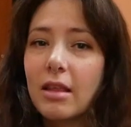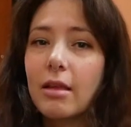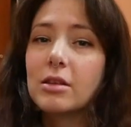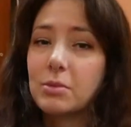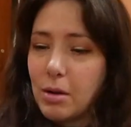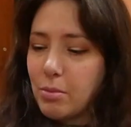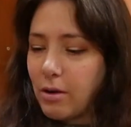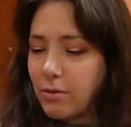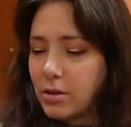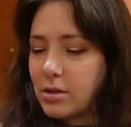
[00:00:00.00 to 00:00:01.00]
It's my
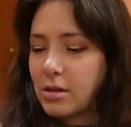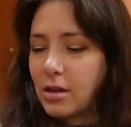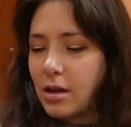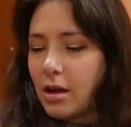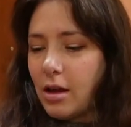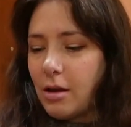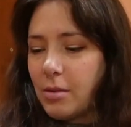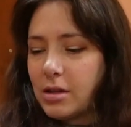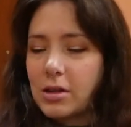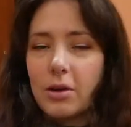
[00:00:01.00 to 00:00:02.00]
breakfast. I
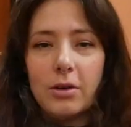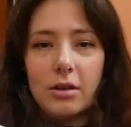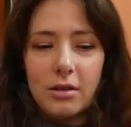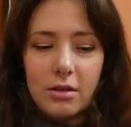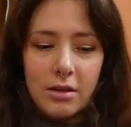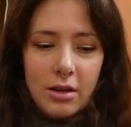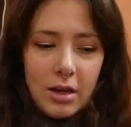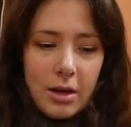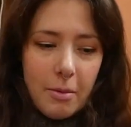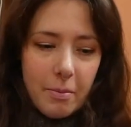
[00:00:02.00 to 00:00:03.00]
best go and
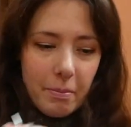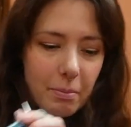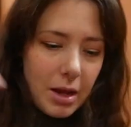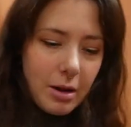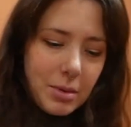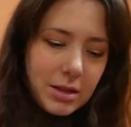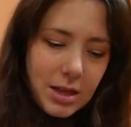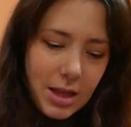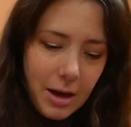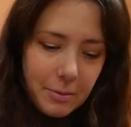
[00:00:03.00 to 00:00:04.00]
peanut butter
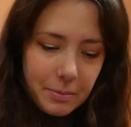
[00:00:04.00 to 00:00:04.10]
that.